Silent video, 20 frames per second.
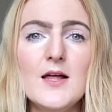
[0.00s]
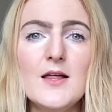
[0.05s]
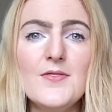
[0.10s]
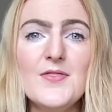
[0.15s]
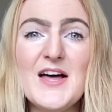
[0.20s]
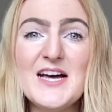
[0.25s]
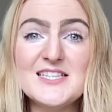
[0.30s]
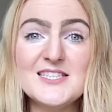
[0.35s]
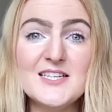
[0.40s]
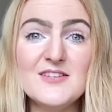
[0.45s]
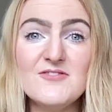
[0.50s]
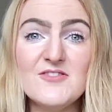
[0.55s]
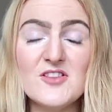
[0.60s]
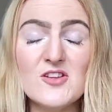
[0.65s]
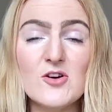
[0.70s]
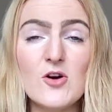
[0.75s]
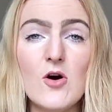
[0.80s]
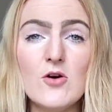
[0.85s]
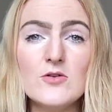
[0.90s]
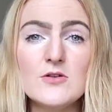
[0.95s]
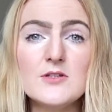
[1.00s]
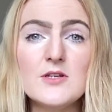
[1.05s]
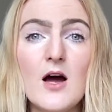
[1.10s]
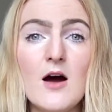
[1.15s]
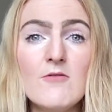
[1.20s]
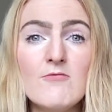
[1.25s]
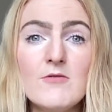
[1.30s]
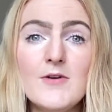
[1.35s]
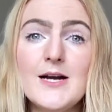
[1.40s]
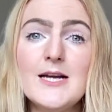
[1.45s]
That's it for the cons.
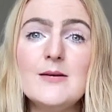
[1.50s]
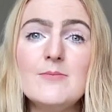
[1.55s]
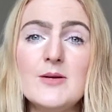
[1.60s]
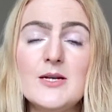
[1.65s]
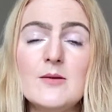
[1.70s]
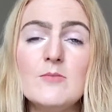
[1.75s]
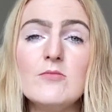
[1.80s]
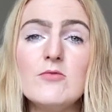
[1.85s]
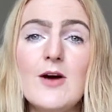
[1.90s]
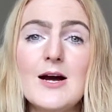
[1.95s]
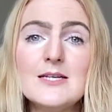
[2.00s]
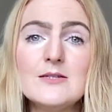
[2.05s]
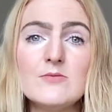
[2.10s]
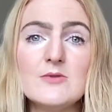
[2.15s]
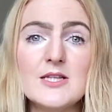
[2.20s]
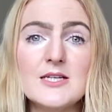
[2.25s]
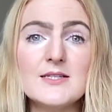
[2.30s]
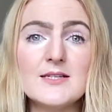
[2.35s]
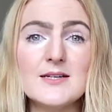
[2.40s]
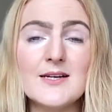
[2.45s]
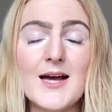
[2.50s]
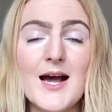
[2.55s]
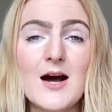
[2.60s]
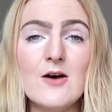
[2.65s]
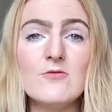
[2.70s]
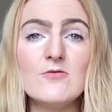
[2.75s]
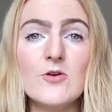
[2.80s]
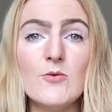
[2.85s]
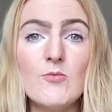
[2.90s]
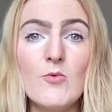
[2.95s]
I've really been impressed with this
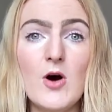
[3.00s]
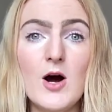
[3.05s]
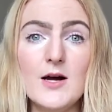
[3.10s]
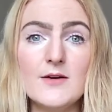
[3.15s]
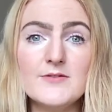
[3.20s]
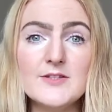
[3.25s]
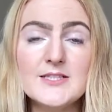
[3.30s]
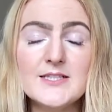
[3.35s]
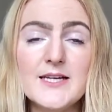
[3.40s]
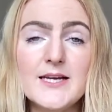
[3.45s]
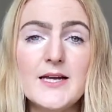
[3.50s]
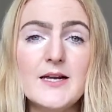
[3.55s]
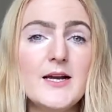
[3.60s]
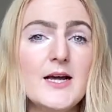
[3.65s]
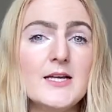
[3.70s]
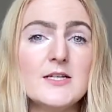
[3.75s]
account from what I've seen.